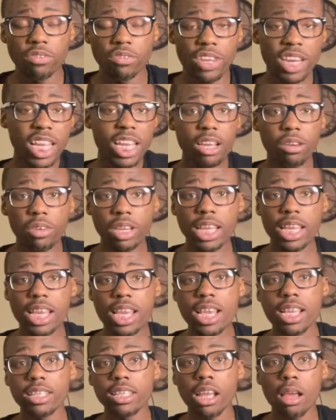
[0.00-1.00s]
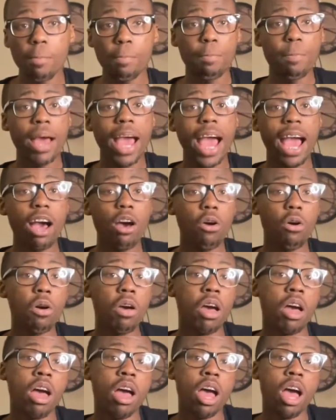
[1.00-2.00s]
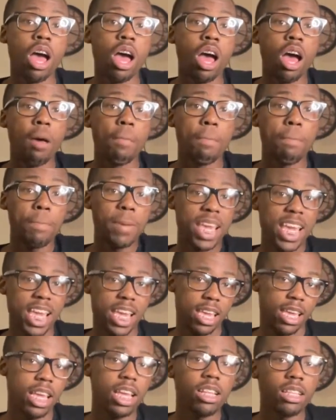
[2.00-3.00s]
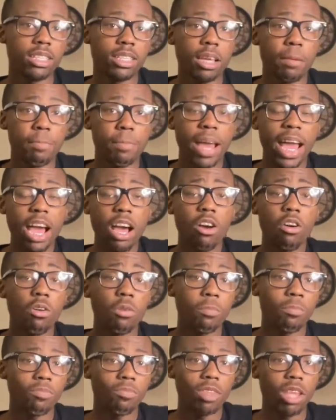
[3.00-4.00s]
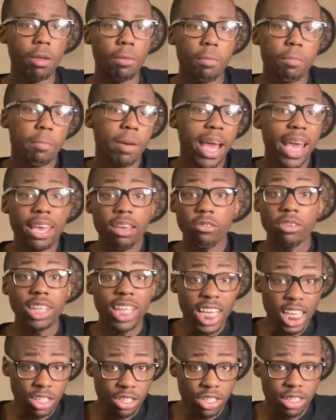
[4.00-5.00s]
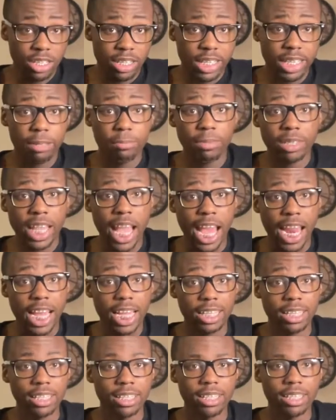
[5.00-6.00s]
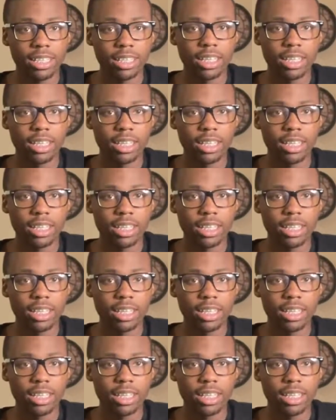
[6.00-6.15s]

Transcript: video is about me. It's about my relationship status.